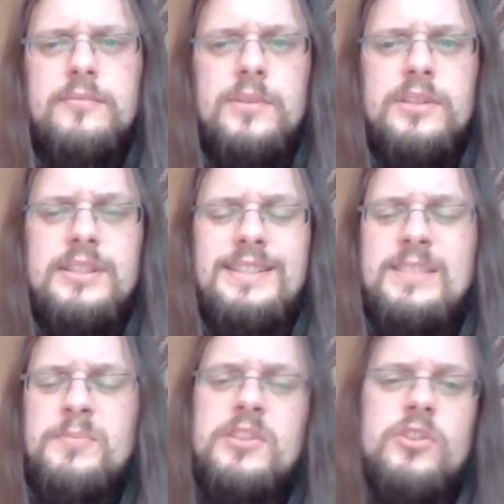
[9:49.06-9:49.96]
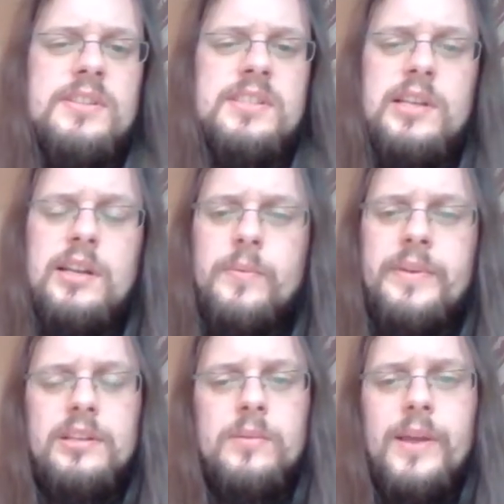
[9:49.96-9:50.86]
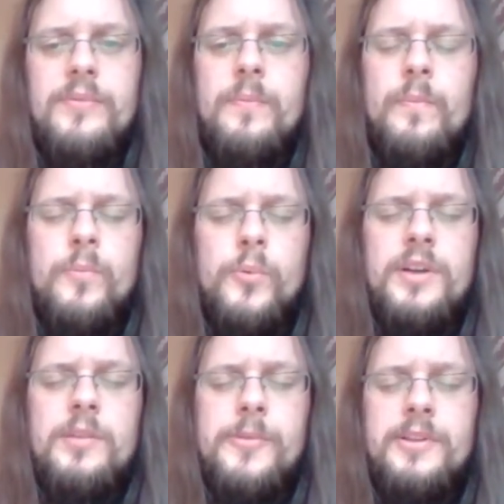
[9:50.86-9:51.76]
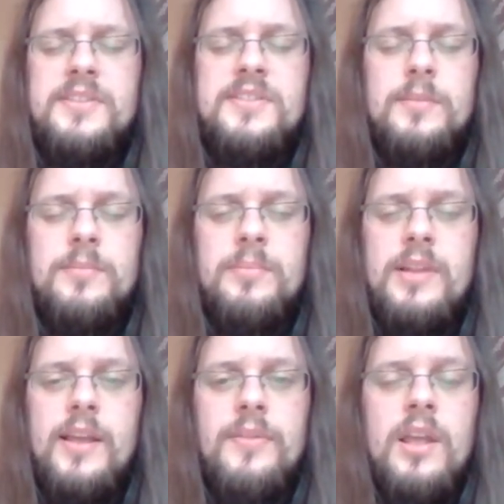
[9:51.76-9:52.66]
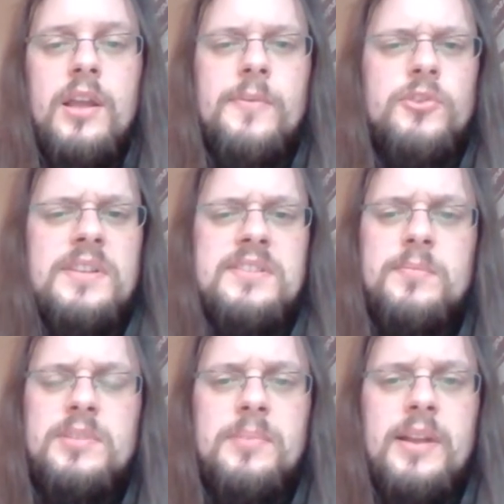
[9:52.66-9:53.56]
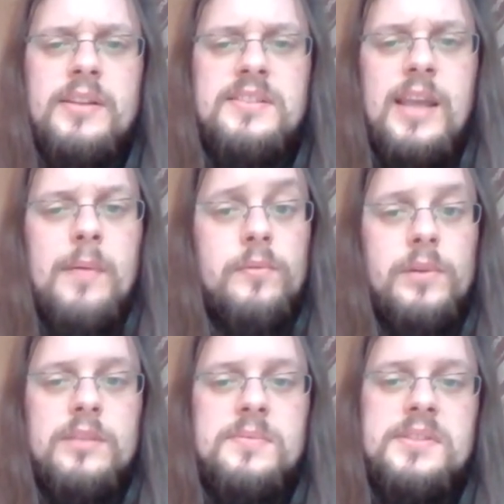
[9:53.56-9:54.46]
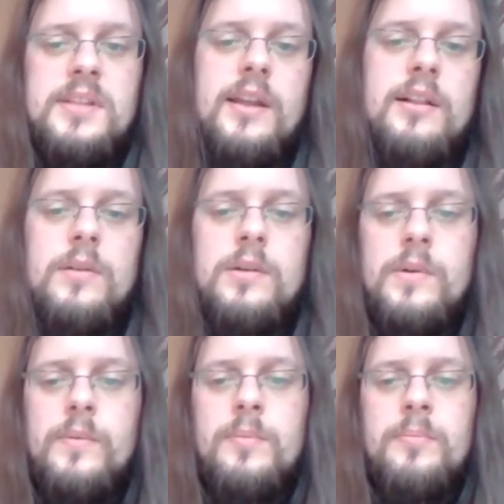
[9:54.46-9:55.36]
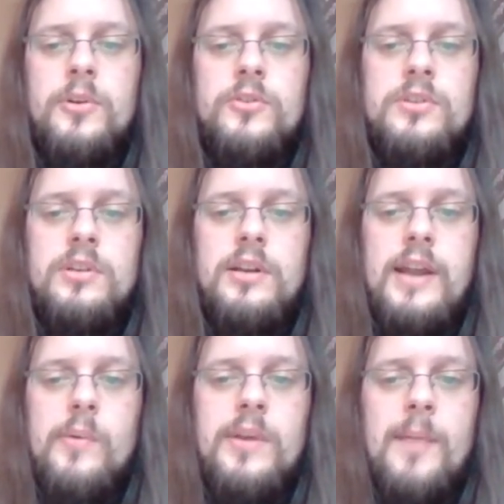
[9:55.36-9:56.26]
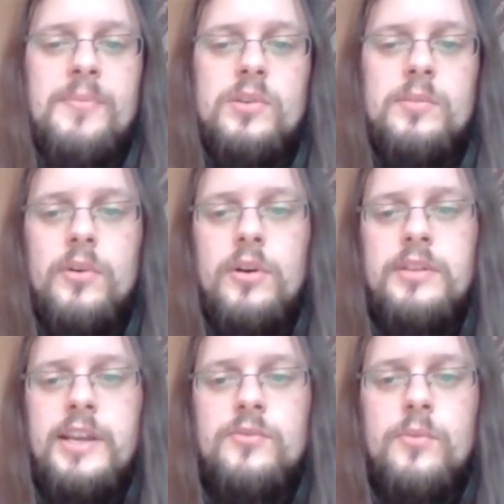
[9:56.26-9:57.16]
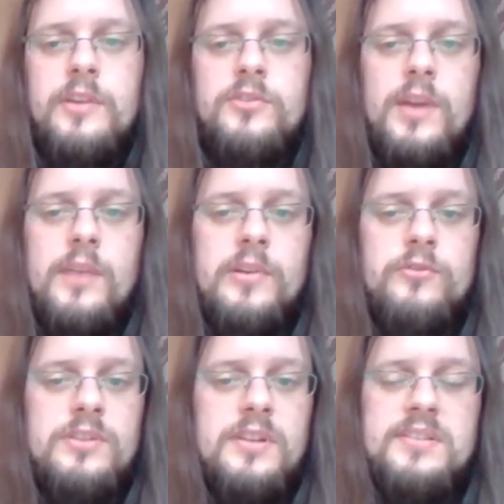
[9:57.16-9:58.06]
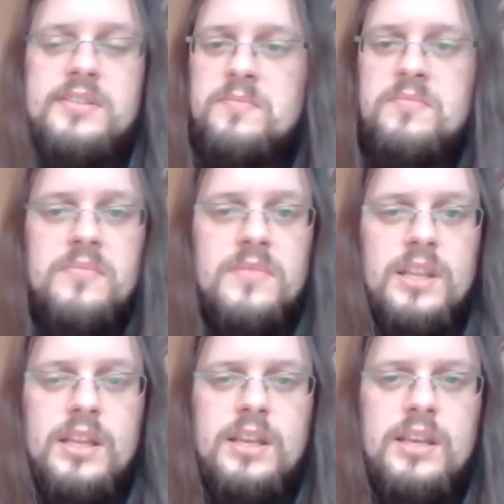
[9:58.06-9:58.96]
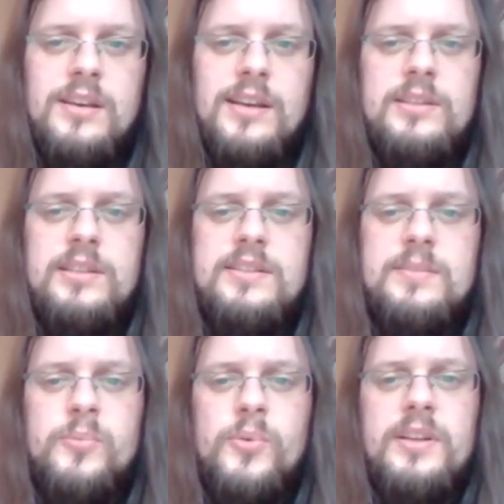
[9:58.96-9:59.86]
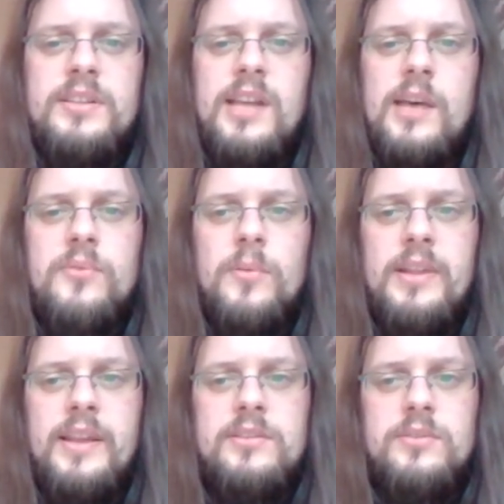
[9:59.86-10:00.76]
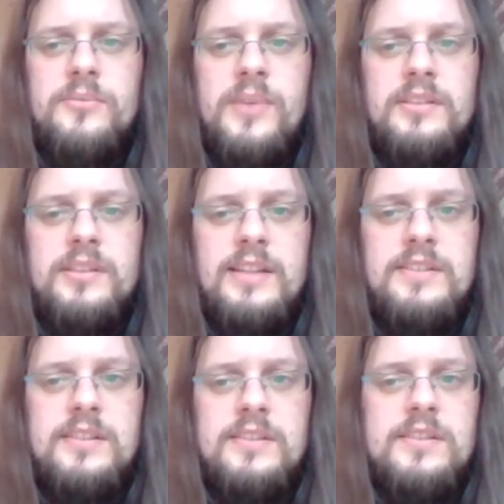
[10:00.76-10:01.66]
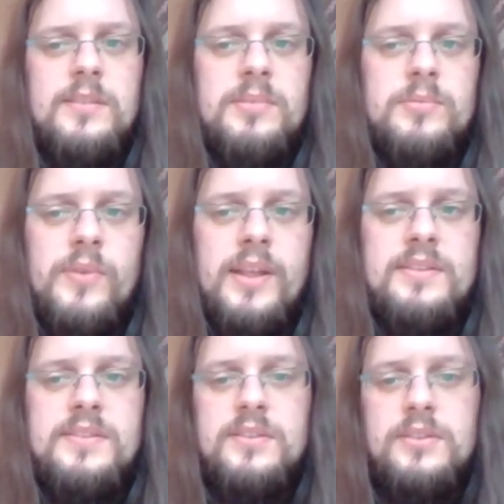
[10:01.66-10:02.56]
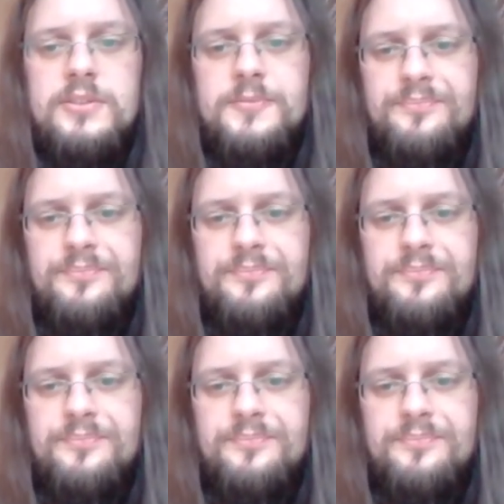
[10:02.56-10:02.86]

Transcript: this position is clearly winning. We have a pretty simple plan. We just simply play in Simon Williams style. We will push Harry up to the board, h4, h5, h6. it's pretty tough for black to defend against this simple threat. So